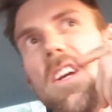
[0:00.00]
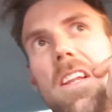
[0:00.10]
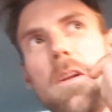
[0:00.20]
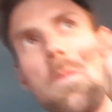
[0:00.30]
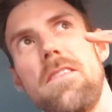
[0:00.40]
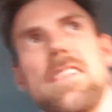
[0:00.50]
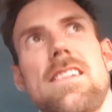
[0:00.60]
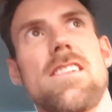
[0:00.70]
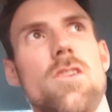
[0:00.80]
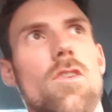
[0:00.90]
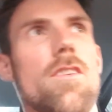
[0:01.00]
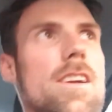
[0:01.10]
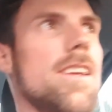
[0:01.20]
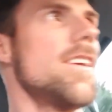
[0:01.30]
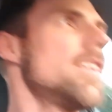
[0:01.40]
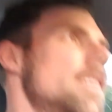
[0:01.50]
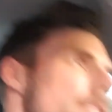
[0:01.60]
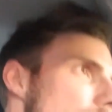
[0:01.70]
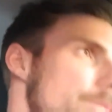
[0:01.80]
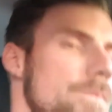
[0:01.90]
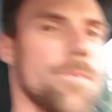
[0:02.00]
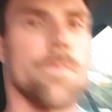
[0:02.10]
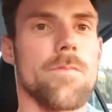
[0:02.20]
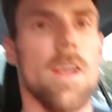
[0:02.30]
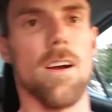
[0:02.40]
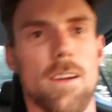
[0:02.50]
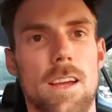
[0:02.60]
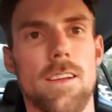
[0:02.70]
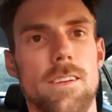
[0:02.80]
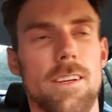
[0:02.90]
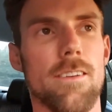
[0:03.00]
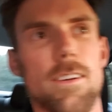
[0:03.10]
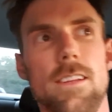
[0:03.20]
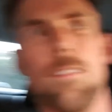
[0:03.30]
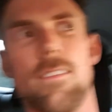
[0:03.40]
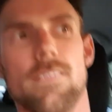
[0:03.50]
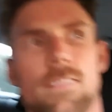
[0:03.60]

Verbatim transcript: you a little bit of a story. Okay, here it is.